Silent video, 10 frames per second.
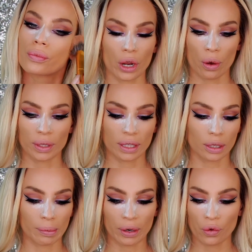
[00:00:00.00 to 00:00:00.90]
I'm gonna go with a
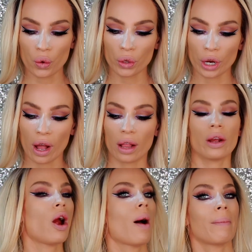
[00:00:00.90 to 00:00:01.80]
little bit of cooler
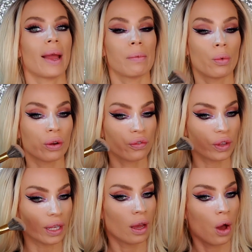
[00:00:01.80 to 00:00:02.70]
color on my
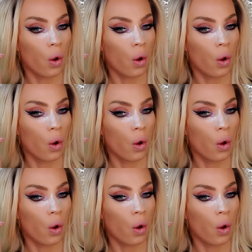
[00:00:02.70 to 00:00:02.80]
Morphe